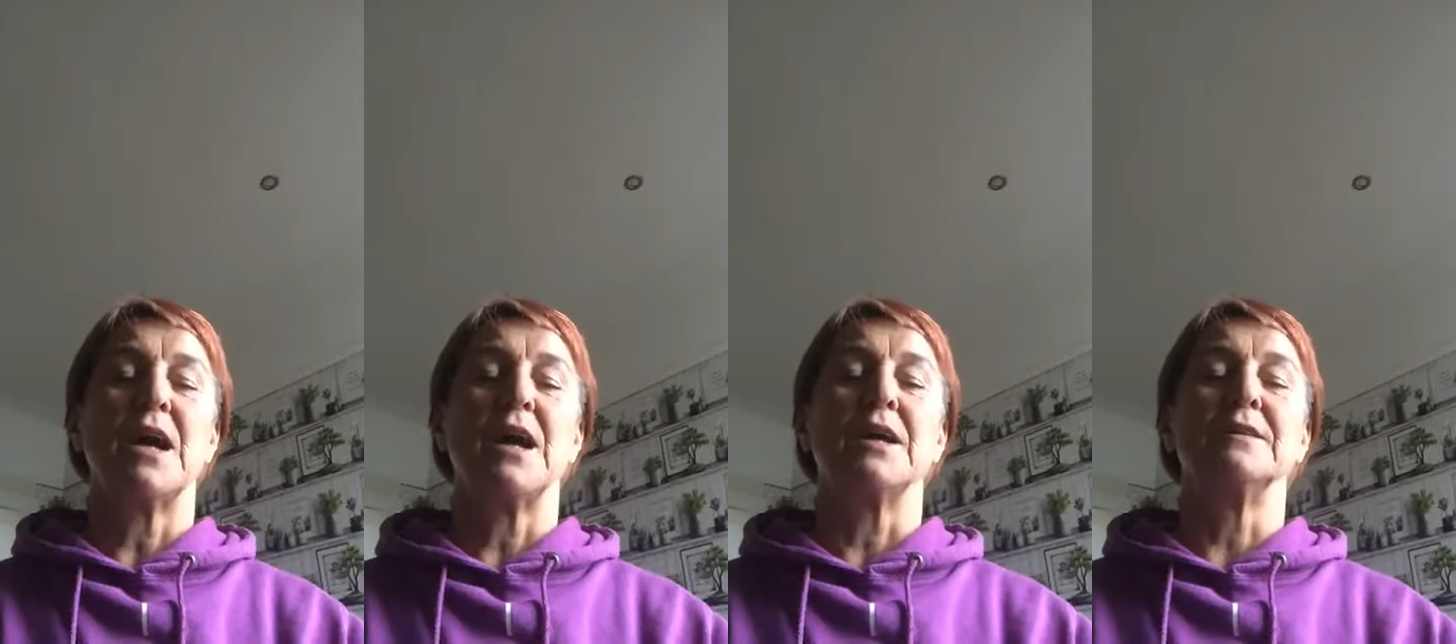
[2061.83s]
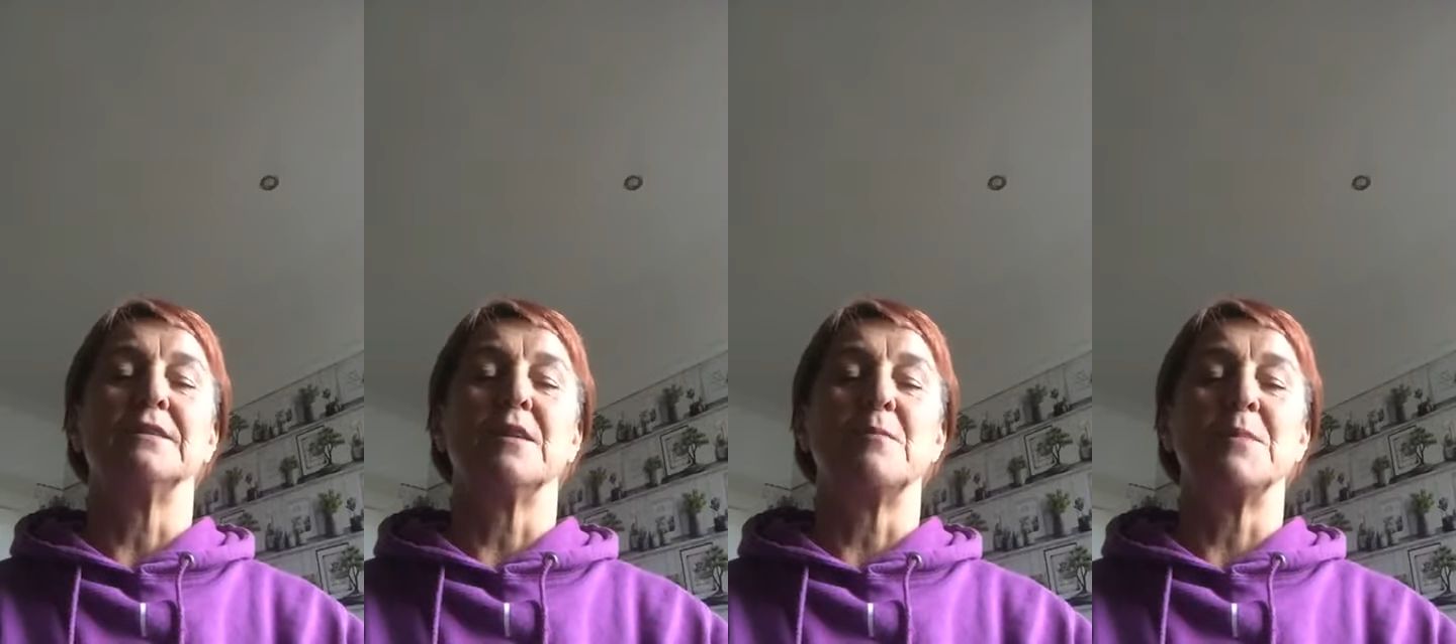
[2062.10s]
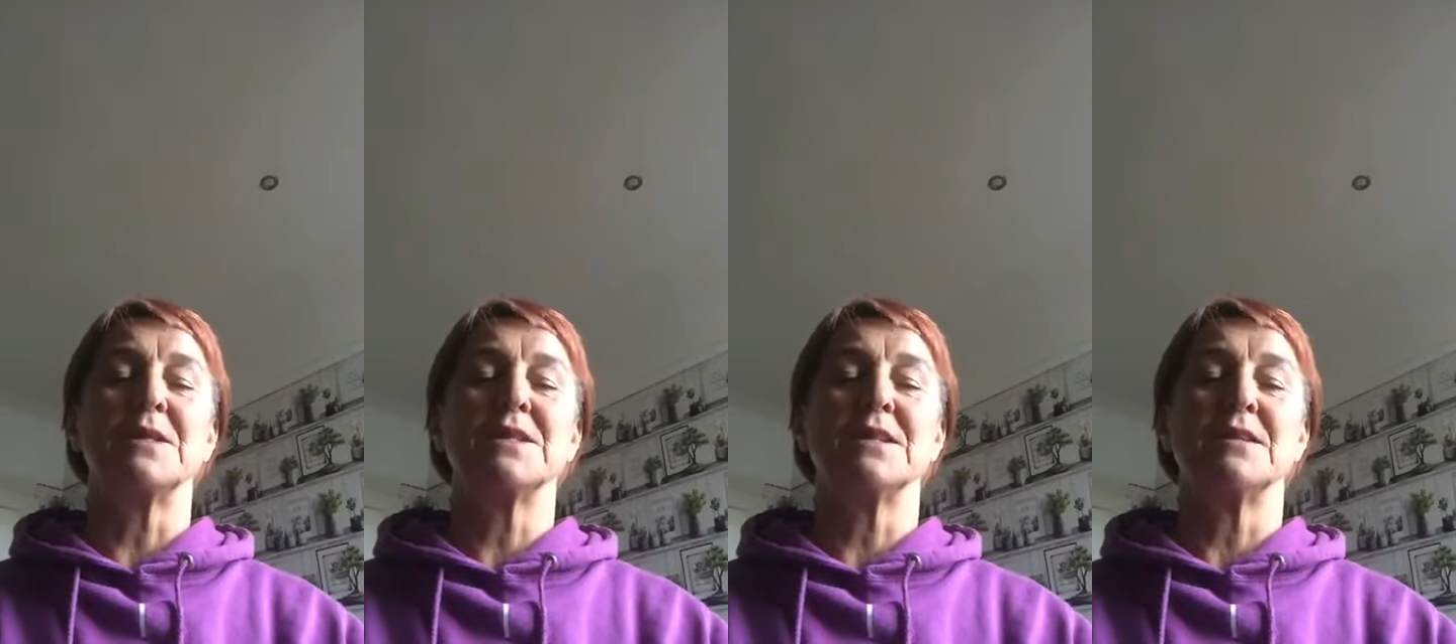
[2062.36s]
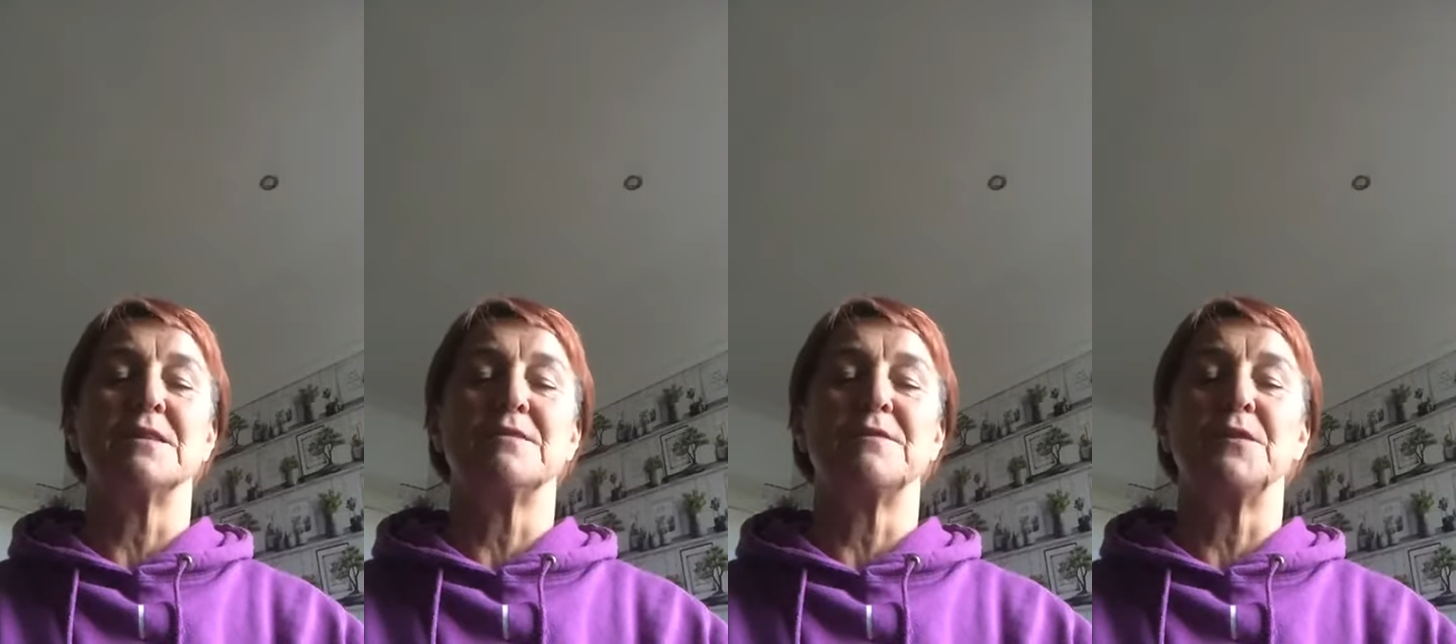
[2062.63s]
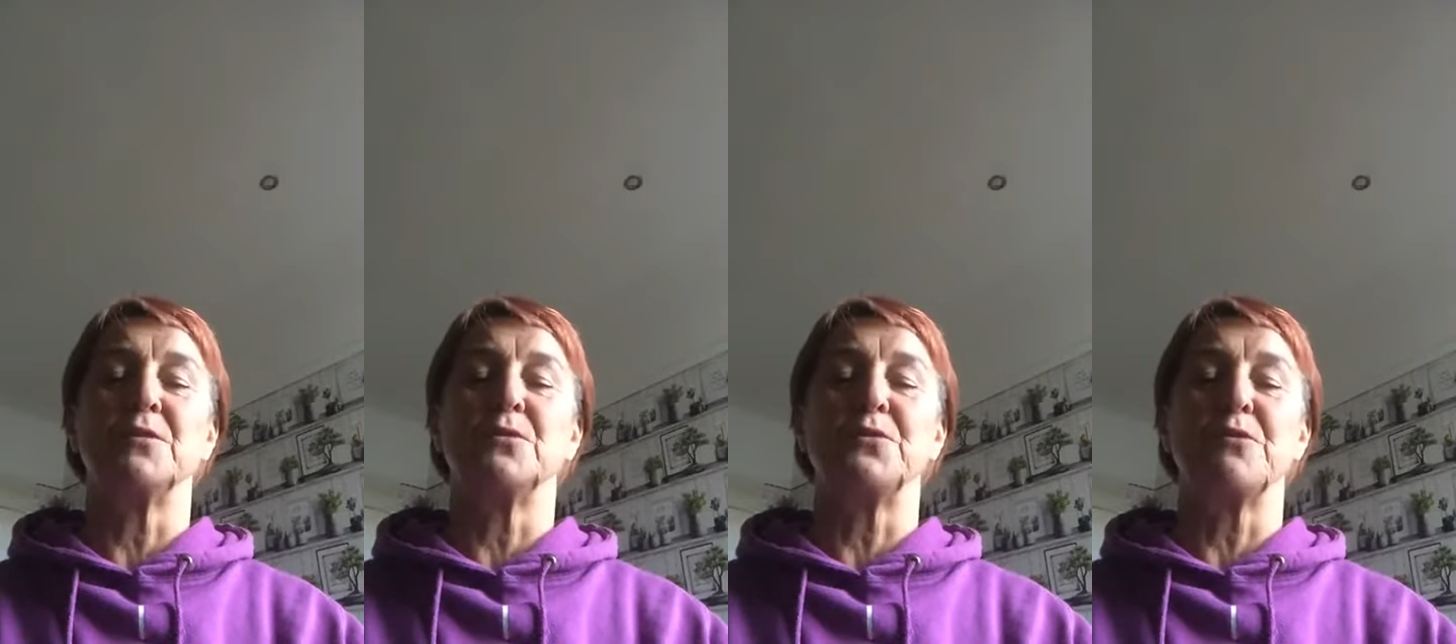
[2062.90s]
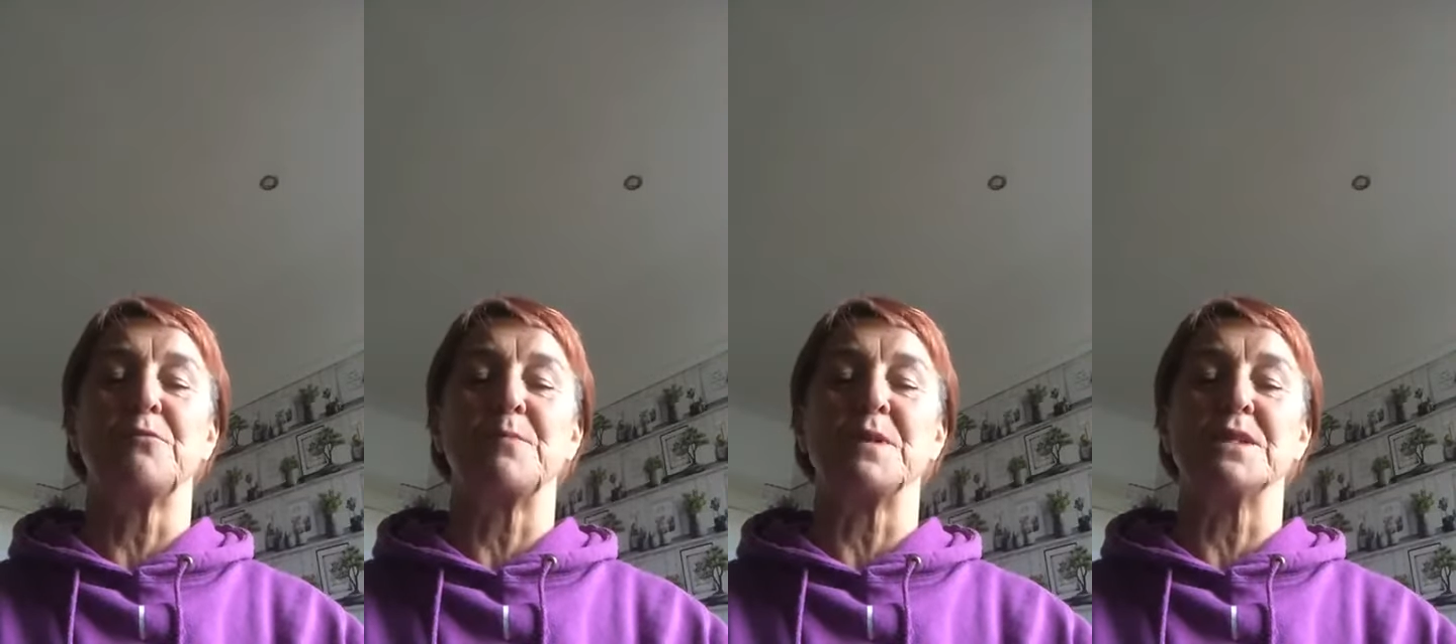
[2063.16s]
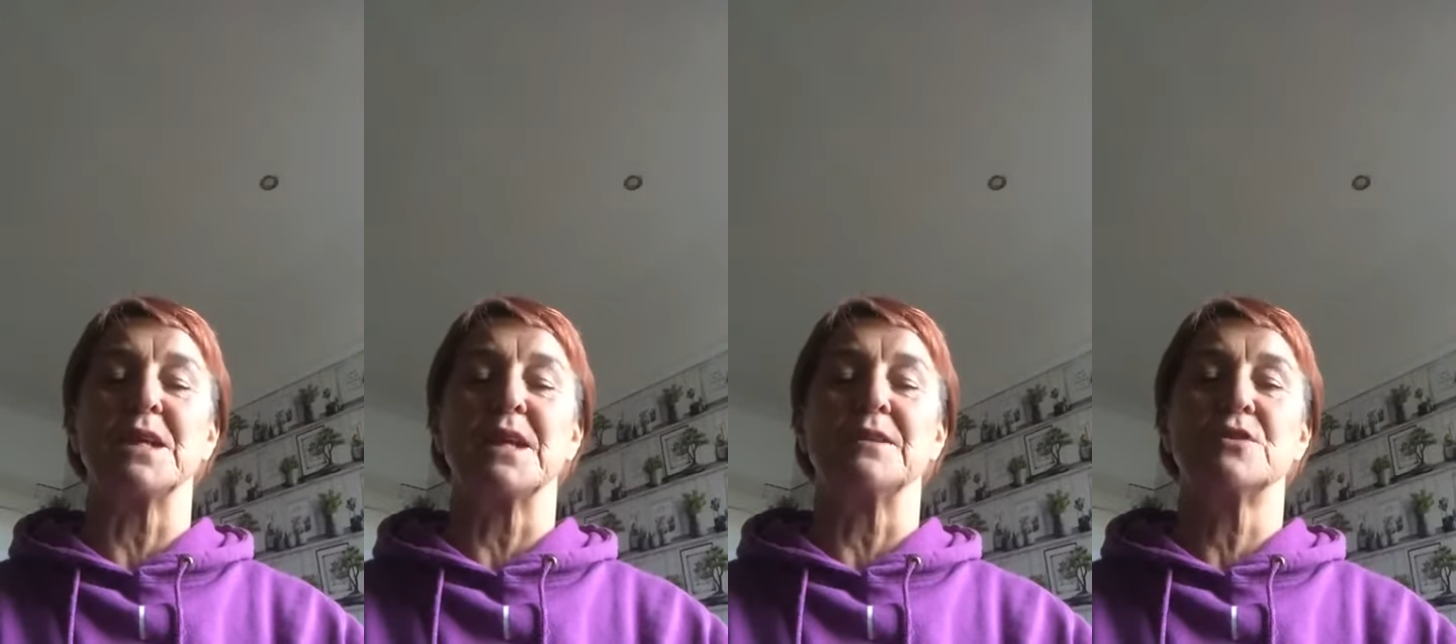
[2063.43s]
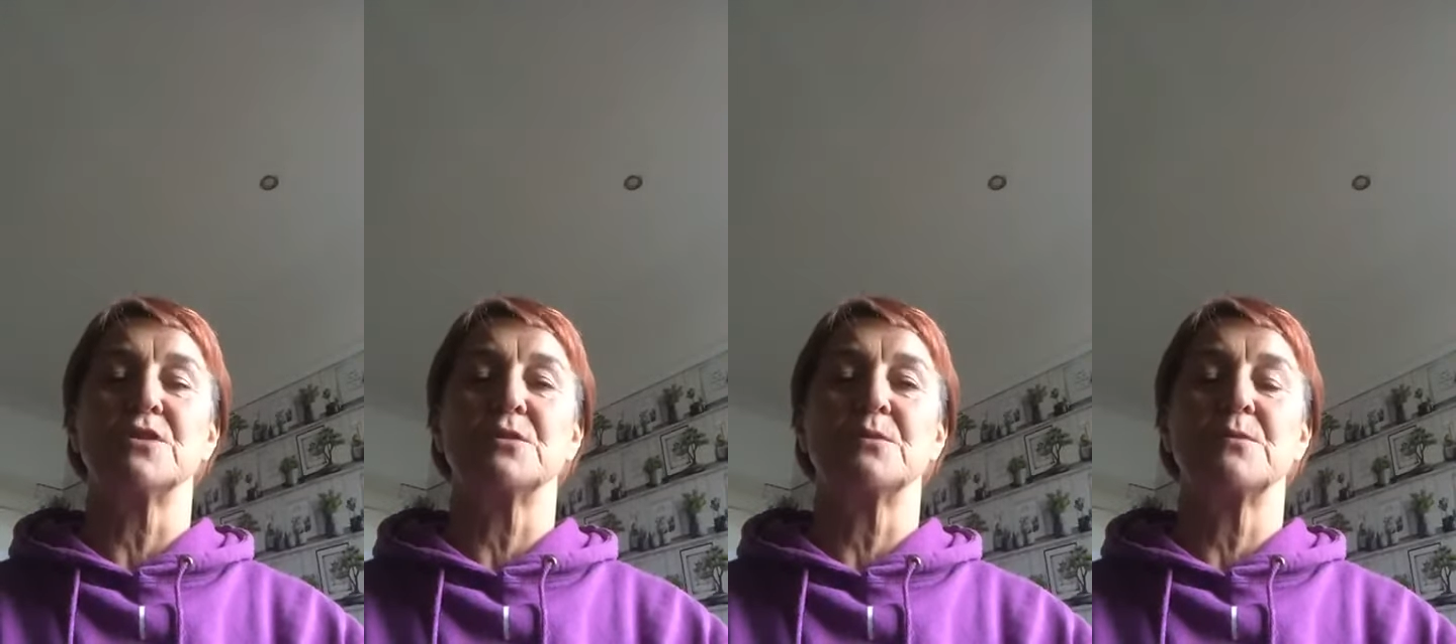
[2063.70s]
unlimited field of
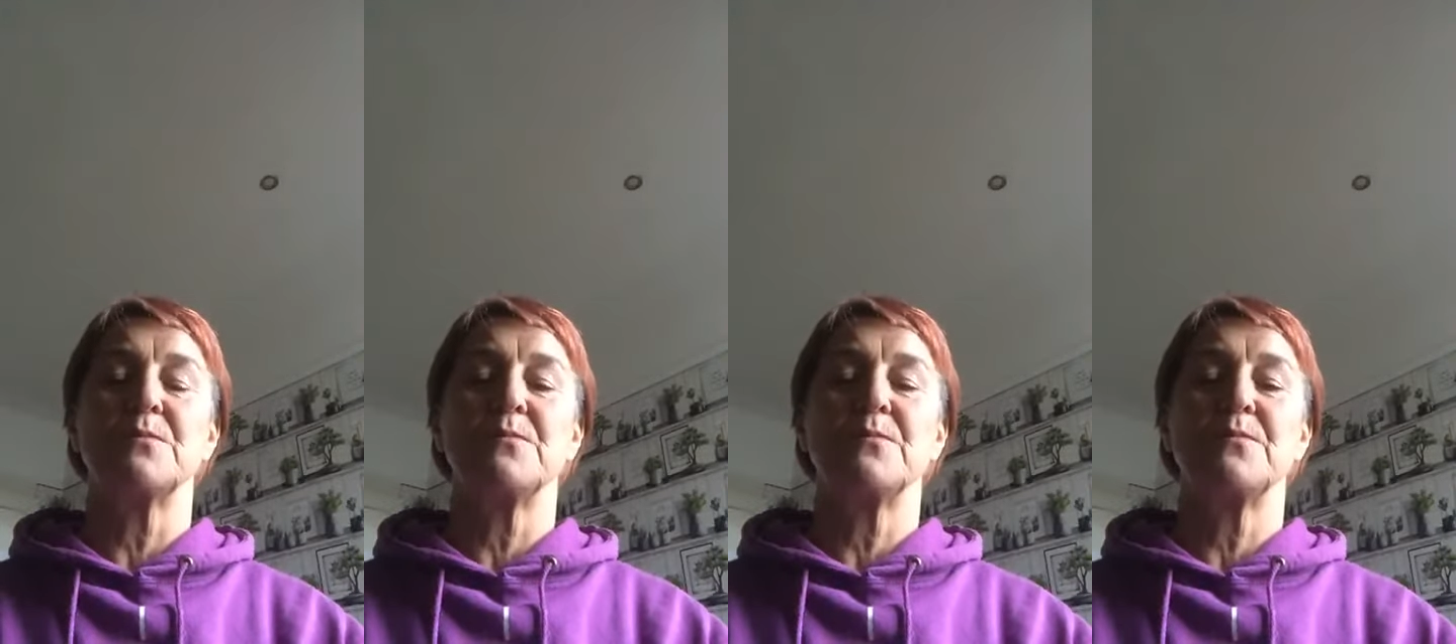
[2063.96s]
potential.